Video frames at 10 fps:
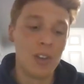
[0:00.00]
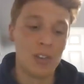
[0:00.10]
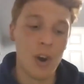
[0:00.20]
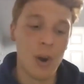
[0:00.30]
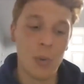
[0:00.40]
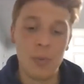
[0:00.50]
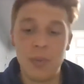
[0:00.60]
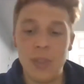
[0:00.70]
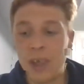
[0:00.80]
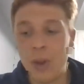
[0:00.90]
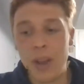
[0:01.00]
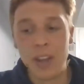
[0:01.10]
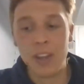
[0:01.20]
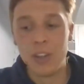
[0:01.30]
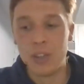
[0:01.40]
So then going
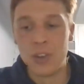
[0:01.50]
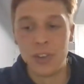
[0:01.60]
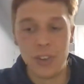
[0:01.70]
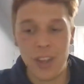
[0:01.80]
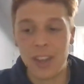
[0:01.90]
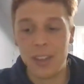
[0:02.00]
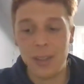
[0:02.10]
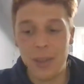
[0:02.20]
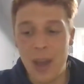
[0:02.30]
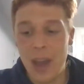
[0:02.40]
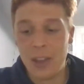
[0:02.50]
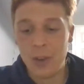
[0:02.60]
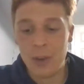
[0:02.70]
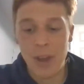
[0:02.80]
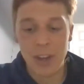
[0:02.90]
into juniors, like
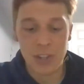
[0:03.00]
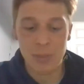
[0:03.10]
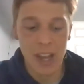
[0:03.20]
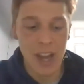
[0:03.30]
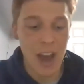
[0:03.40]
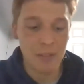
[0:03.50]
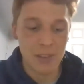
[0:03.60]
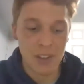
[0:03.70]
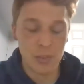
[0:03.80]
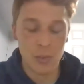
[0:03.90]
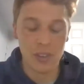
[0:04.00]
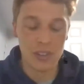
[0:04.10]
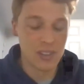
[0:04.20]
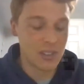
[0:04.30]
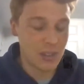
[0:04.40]
you had mentioned, my confidence
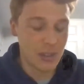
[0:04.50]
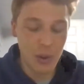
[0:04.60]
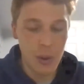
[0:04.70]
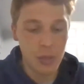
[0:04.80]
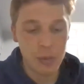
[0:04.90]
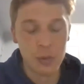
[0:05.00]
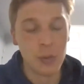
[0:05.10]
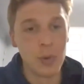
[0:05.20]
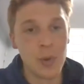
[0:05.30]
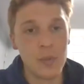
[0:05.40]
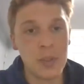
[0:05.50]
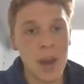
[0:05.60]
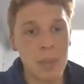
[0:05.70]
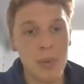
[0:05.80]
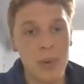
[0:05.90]
was through the roof at
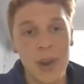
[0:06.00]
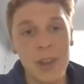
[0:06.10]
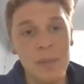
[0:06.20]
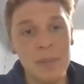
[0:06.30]
that point.